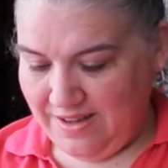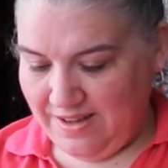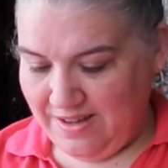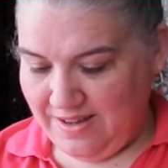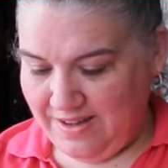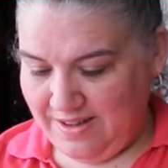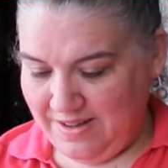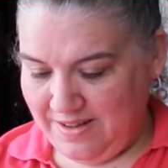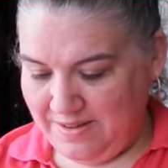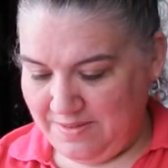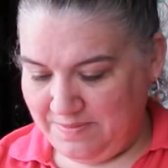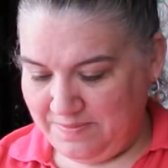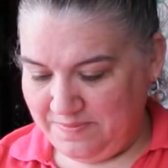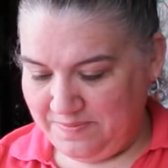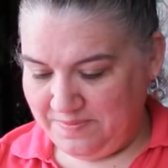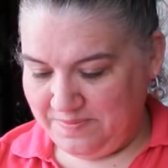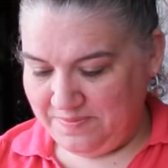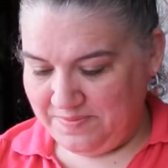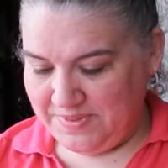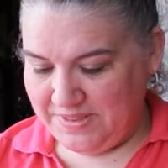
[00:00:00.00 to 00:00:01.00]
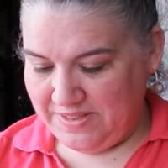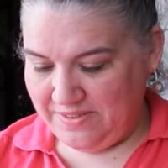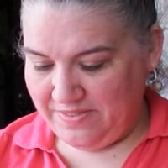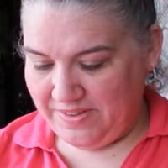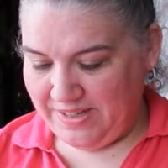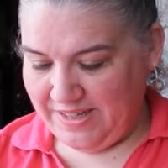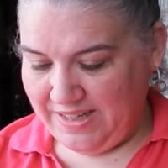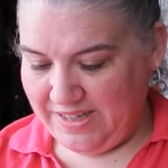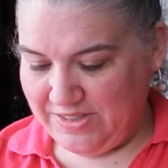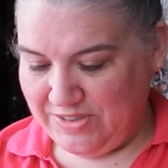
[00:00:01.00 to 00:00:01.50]
Um, see if
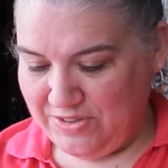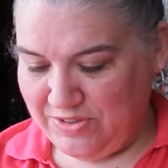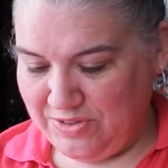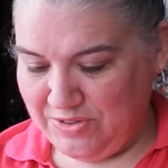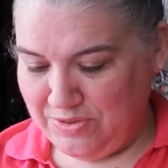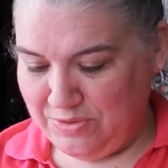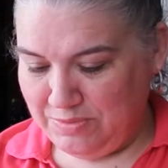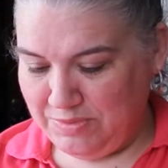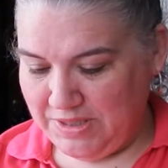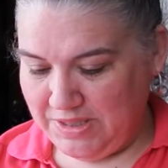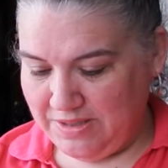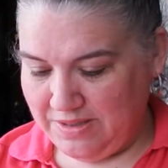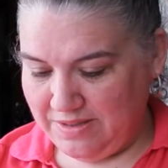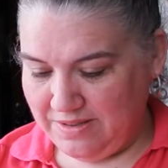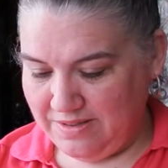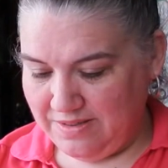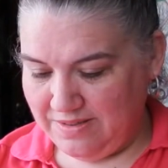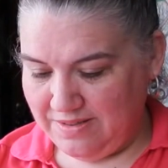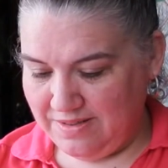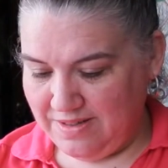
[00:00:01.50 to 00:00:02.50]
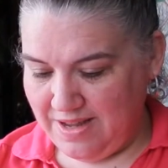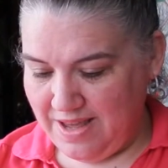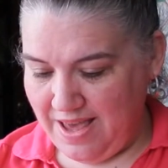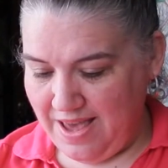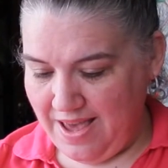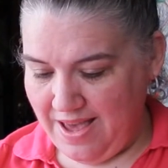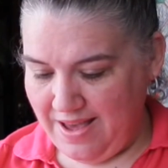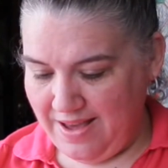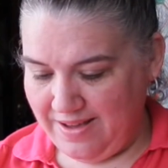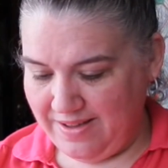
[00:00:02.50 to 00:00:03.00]
I can get you zoomed in.
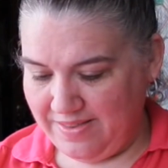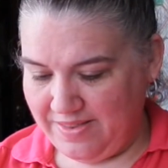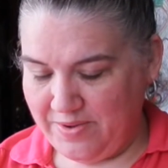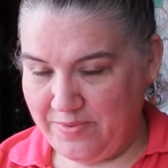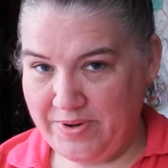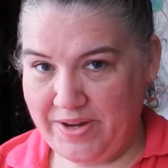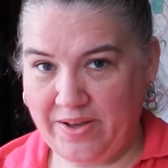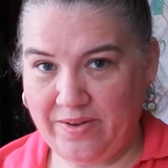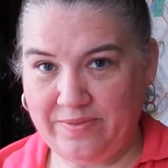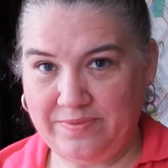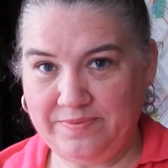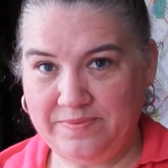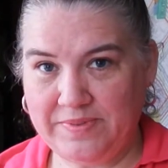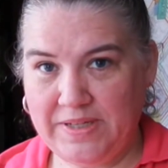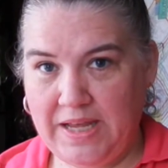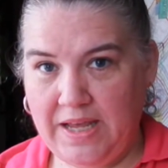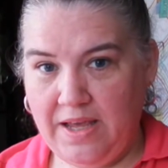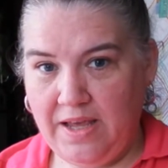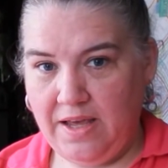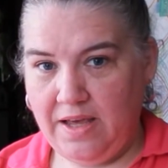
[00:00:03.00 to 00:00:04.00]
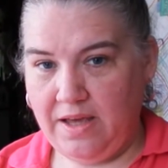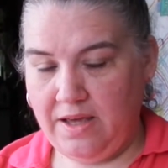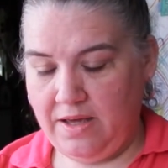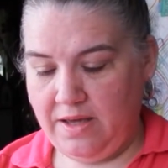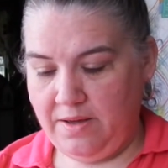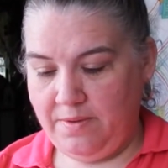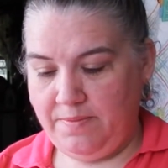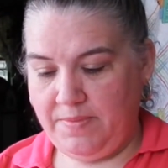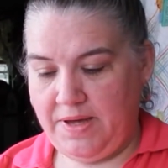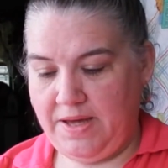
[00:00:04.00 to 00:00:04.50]
Ah, there we go.
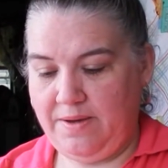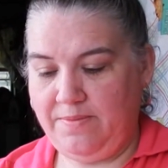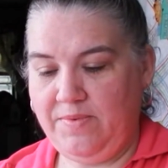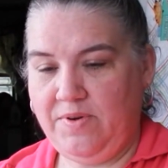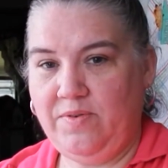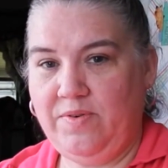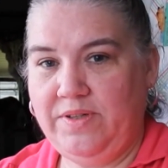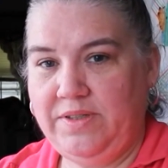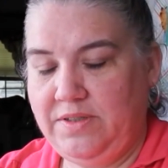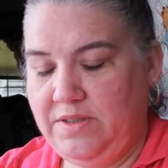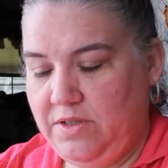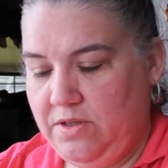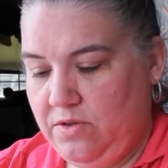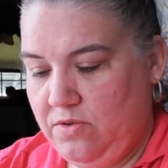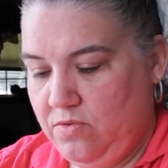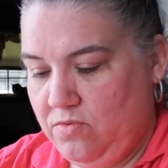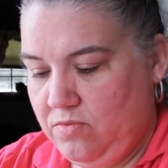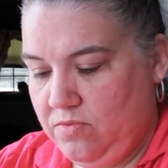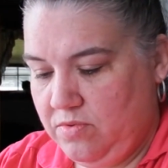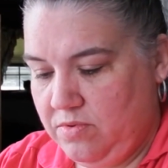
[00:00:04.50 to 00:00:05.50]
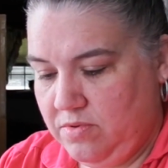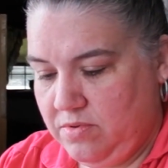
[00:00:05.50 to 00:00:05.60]
Um, I'm going to.